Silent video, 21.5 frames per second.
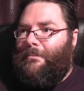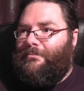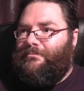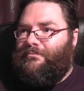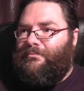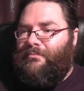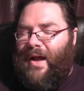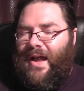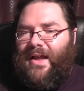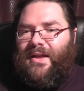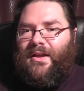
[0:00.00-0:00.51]

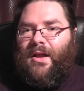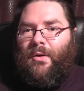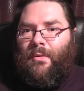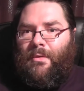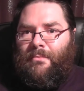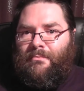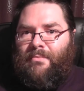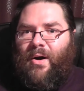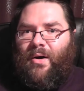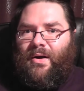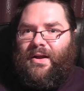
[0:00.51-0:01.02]
mango
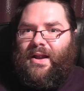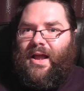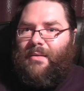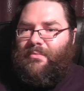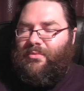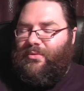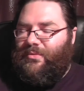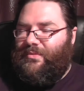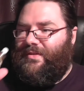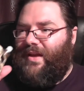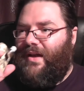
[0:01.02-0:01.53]
and
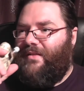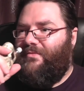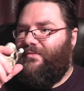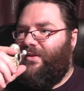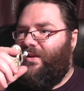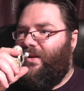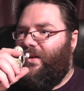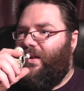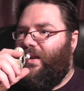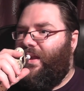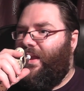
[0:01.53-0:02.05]
pineapple,
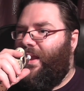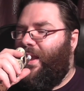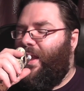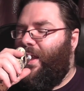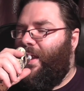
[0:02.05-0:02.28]
definitely.